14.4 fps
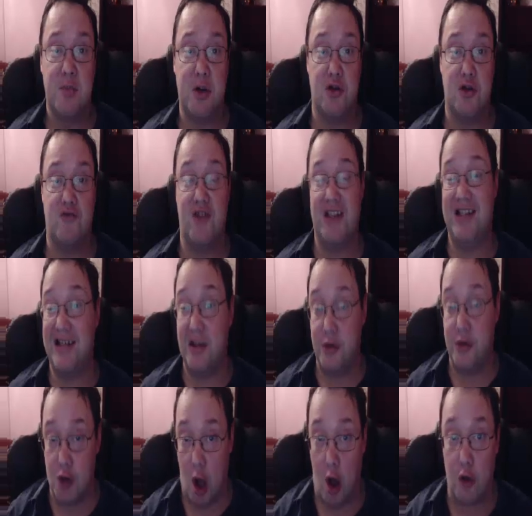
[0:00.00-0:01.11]
because this is
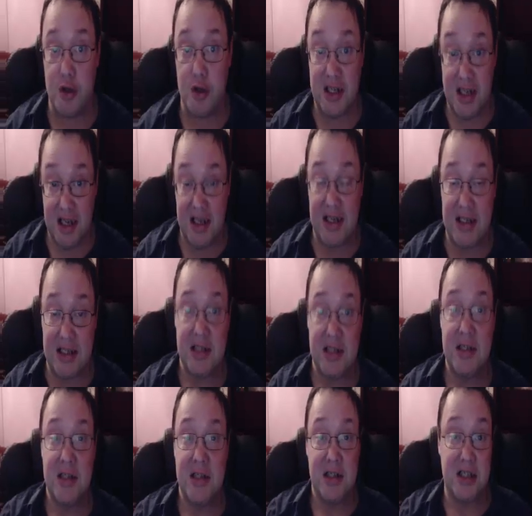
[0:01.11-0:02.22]
not his
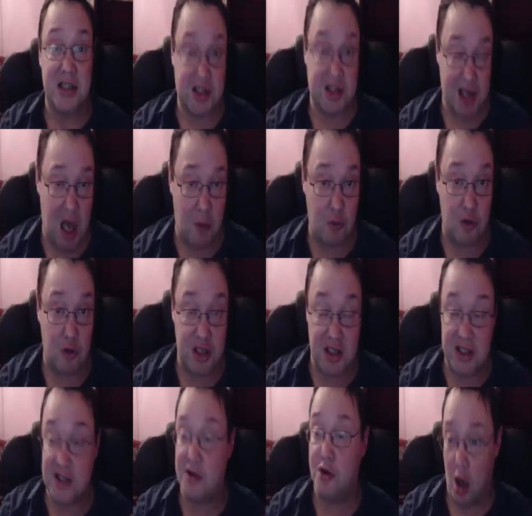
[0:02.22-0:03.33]
Star Wars. This
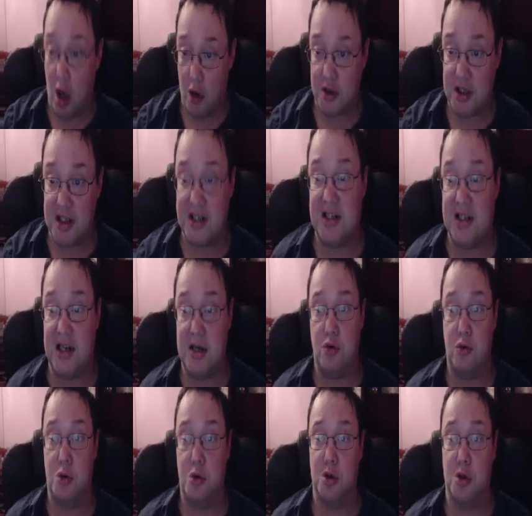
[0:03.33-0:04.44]
is not his
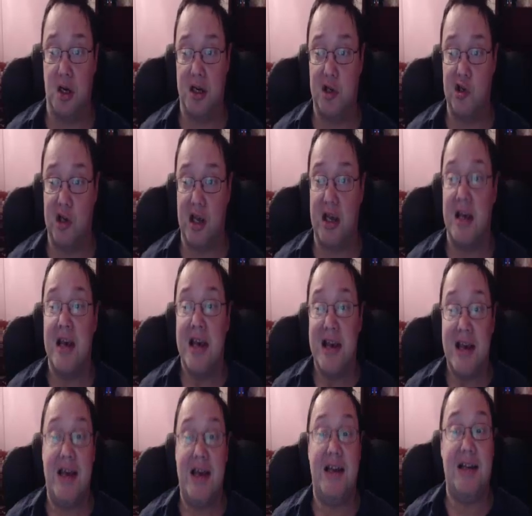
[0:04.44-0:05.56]
sequel trilogy.
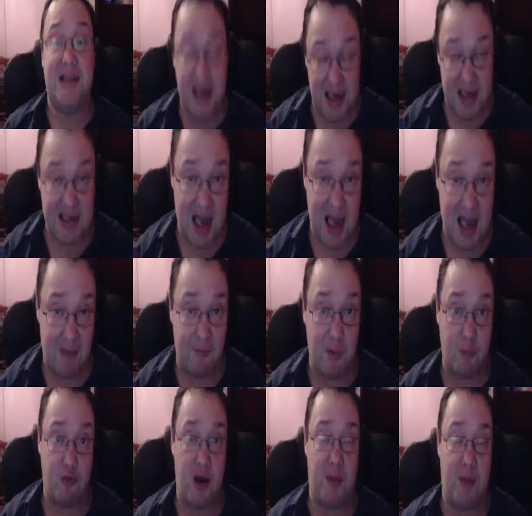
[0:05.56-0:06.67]
He did attend the
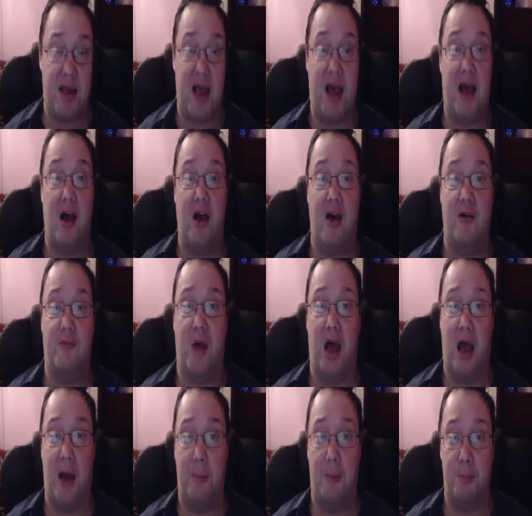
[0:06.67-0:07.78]
premiere of
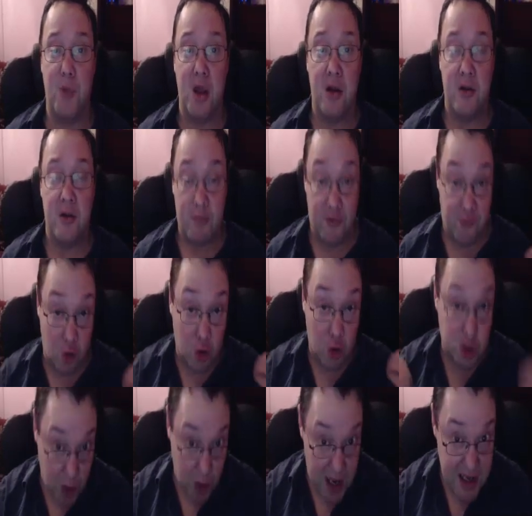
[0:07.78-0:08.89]
The Force
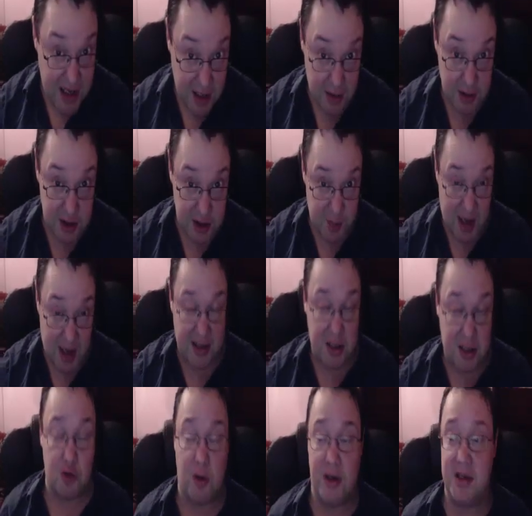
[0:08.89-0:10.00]
Awakens back in
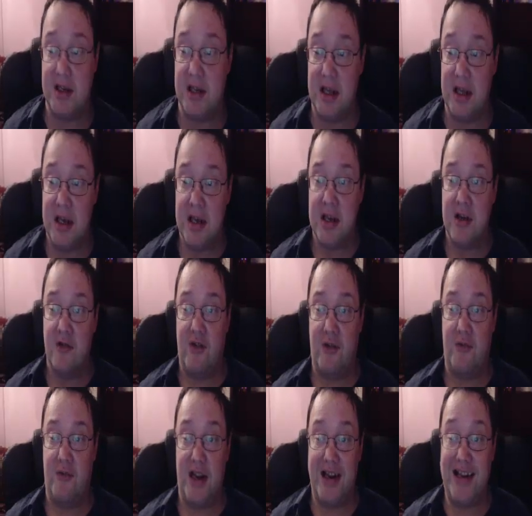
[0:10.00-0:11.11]

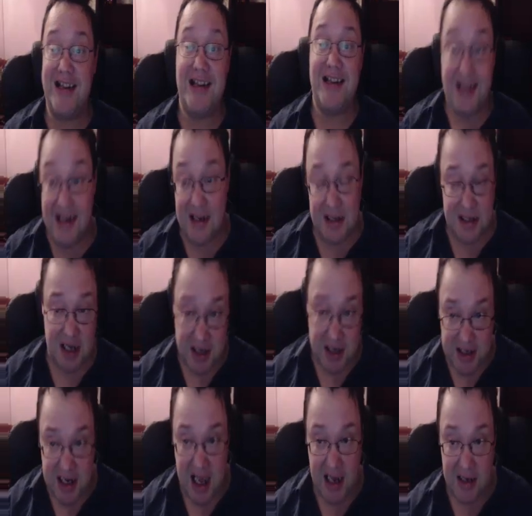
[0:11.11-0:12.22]
2015. He didn't
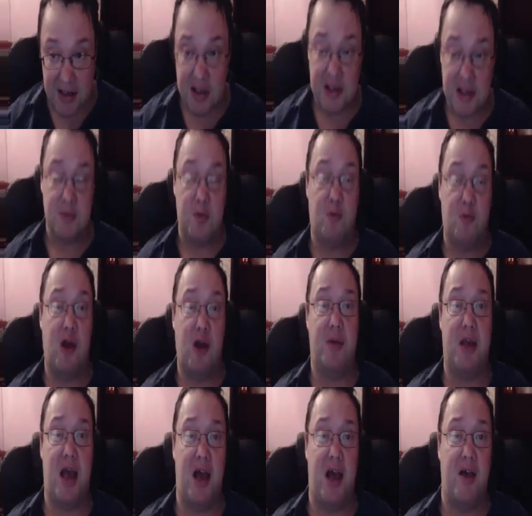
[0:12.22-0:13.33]
attend the
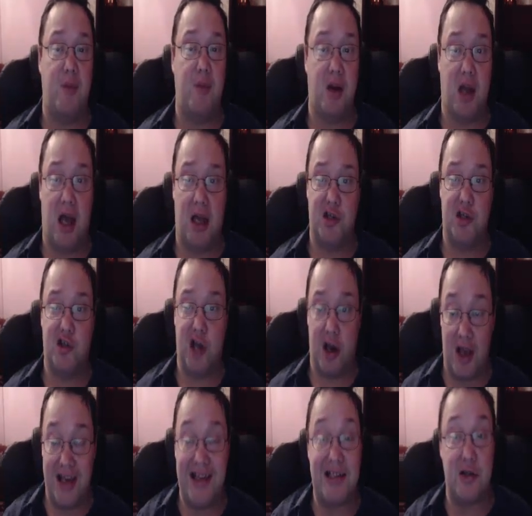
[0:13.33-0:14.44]
premiere of The Last
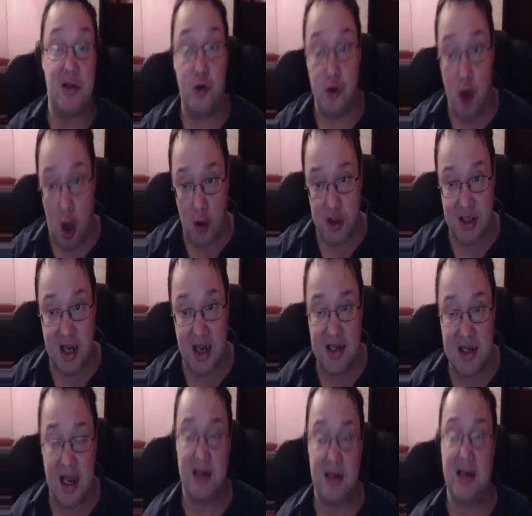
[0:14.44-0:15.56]
Jedi. He's not
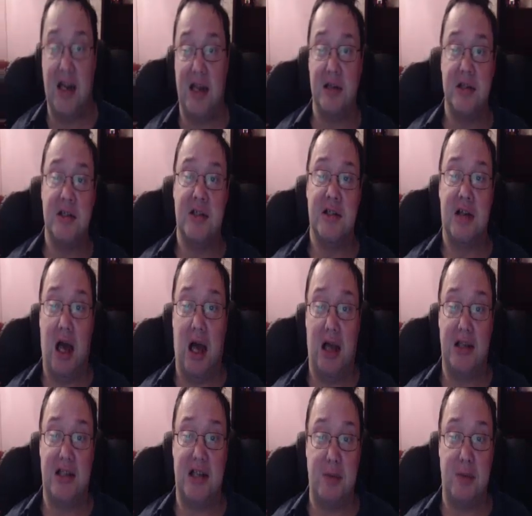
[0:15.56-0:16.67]
attending,
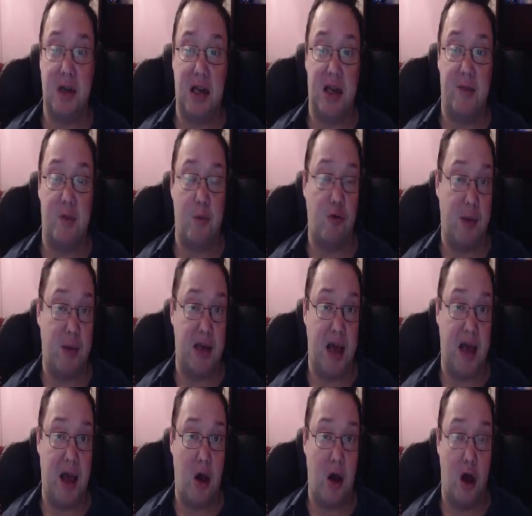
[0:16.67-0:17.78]
seemingly, the
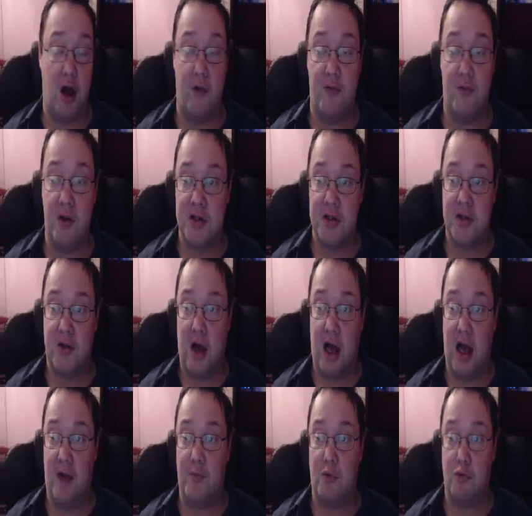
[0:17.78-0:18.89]
premiere of
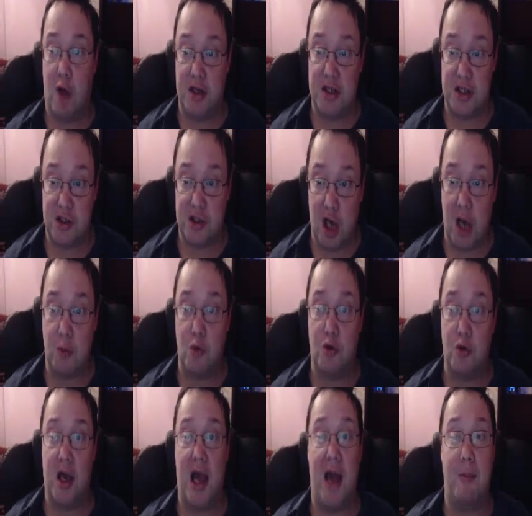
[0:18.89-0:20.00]
The Rise of
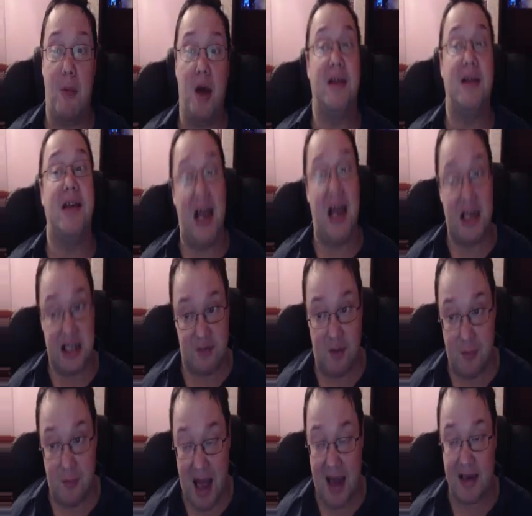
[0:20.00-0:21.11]
Skywalker. And my guess for
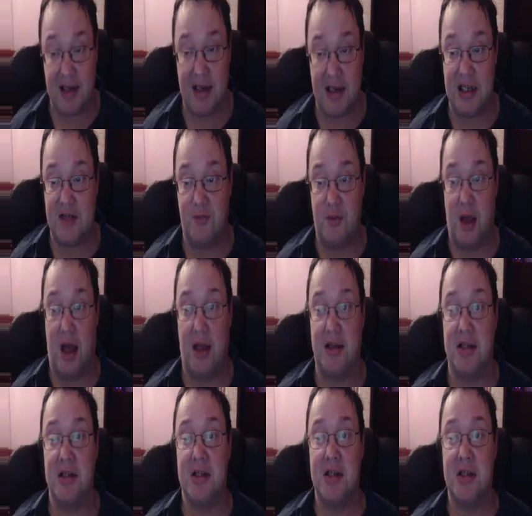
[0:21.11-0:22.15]
that is that